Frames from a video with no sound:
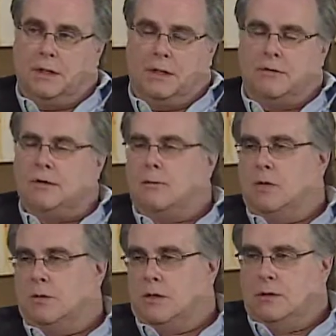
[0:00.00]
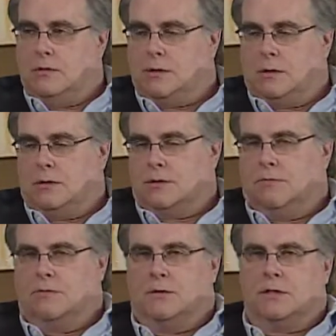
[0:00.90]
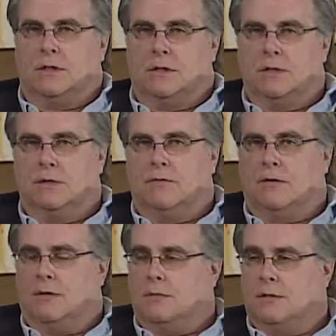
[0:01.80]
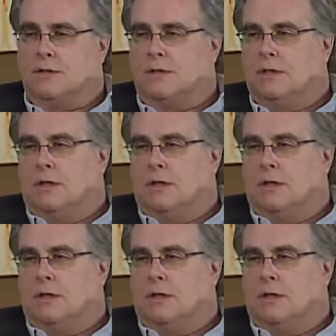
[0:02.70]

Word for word: And I think maybe years ago, some folks can identify with this.